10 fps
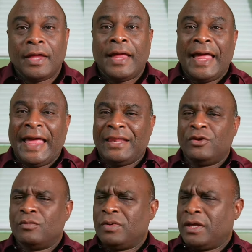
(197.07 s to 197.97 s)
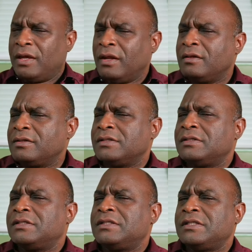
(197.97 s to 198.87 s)
and you're beginning to
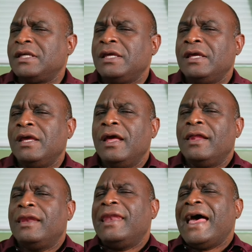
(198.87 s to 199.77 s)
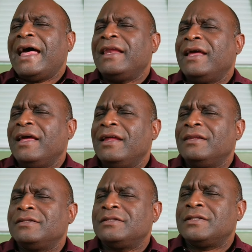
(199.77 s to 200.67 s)
see that it
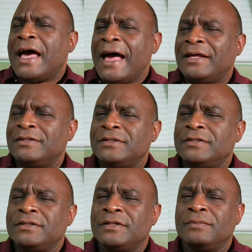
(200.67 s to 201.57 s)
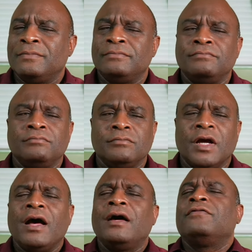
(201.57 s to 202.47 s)
has some
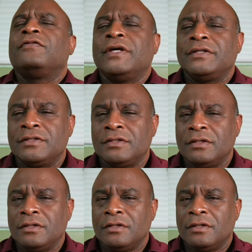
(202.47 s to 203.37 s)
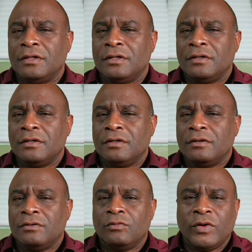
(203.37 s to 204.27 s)
conflicts
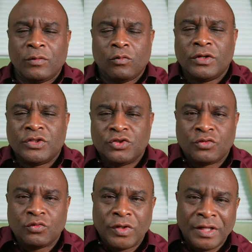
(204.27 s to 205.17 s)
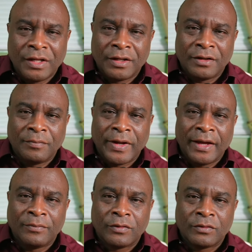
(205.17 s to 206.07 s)
with what you're reading in the
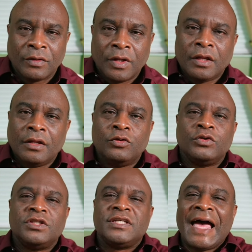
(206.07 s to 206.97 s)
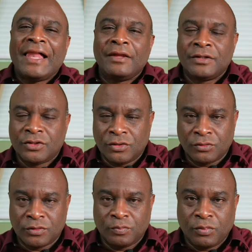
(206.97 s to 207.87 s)
Bible. You challenge those
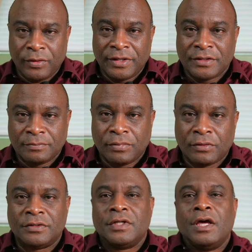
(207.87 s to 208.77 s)
principles